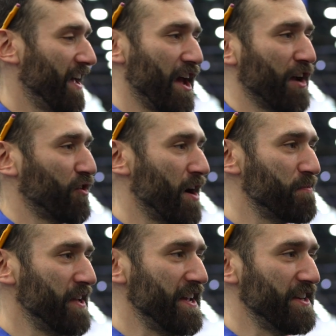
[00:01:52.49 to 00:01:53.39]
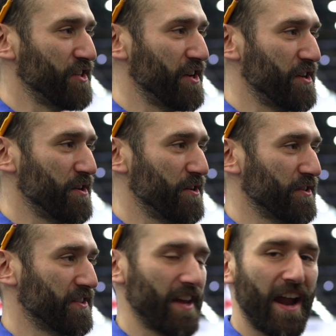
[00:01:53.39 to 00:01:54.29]
Incredibly easy to
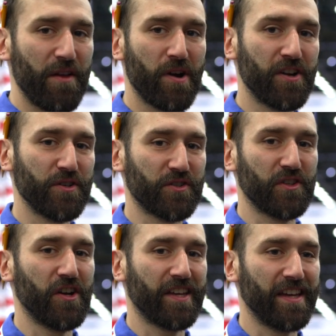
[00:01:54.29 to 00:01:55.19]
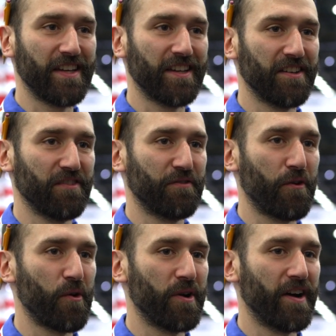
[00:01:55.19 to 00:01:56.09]
use. Anyone who's looking
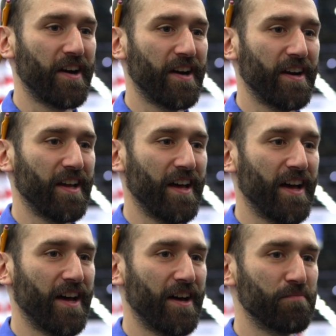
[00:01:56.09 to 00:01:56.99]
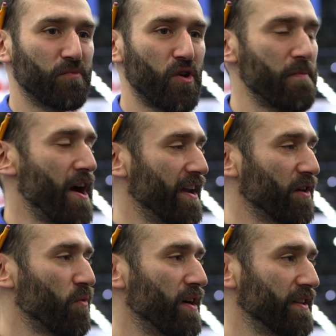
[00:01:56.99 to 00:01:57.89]
for
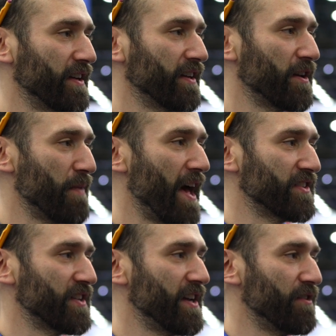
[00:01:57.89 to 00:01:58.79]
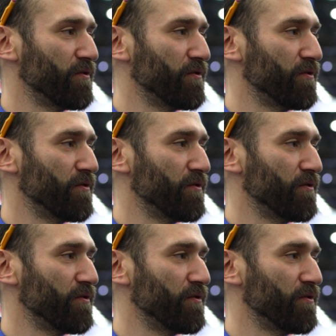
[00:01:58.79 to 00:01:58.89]
robotic welding capacity,